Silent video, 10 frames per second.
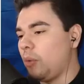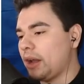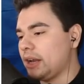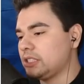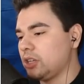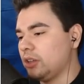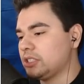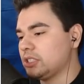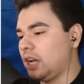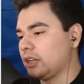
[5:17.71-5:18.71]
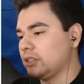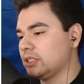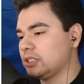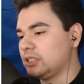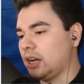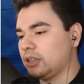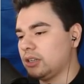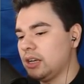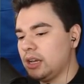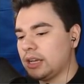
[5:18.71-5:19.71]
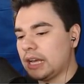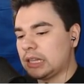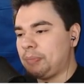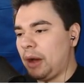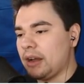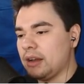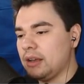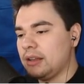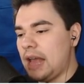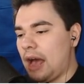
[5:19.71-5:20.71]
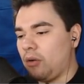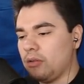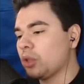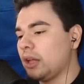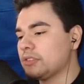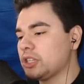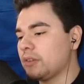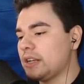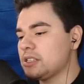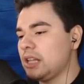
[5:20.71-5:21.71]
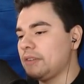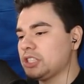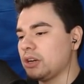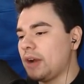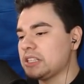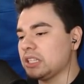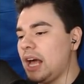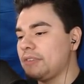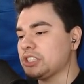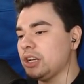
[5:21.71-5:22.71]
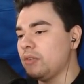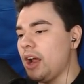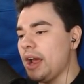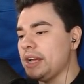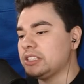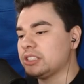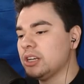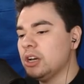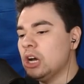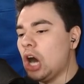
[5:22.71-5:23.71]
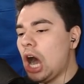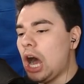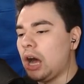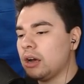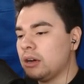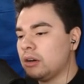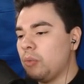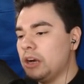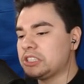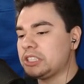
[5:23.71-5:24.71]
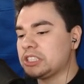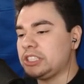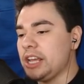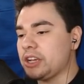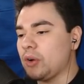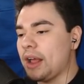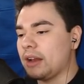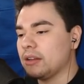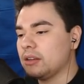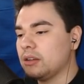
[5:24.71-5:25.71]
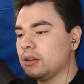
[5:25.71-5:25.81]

Why did I stall? This is not good. This is not good. Get the button now. Oh, the lava's gonna race. The lava's gonna race. The lava's gonna race. Oh, where's the secret?